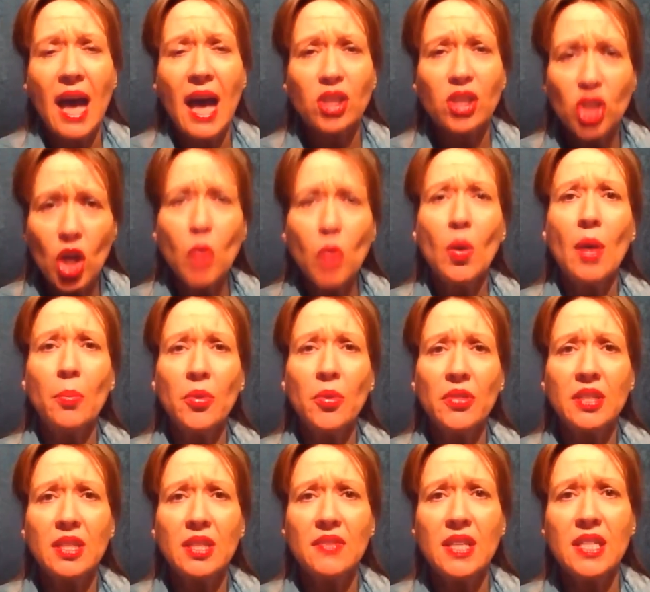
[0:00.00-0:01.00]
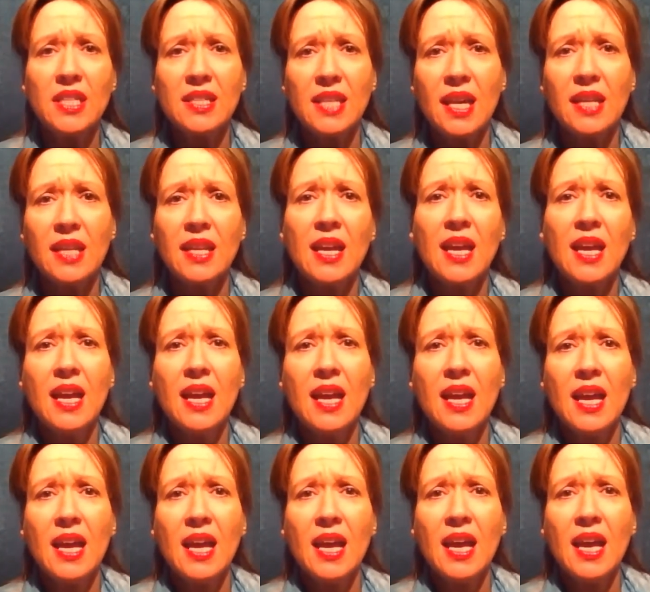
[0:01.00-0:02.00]
I show up on the TV set,
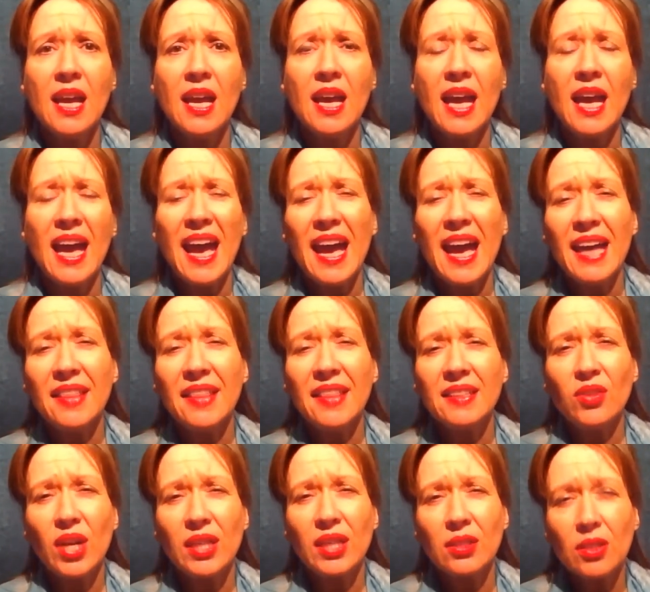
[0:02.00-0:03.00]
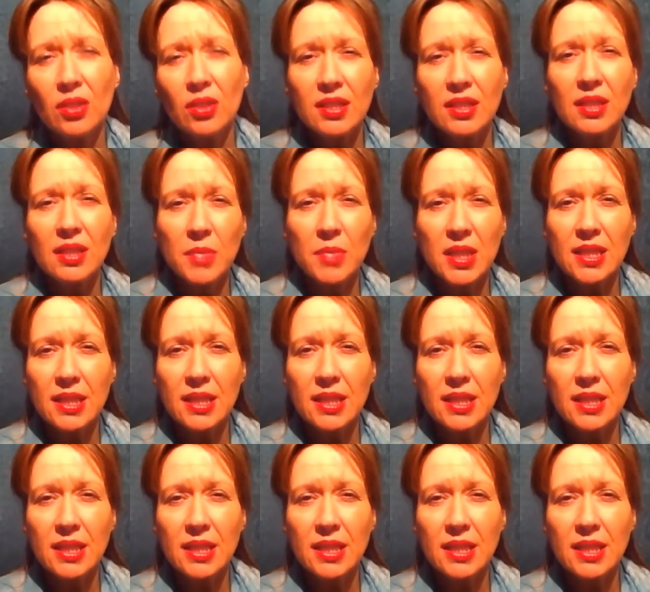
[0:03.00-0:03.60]
and the director looks at me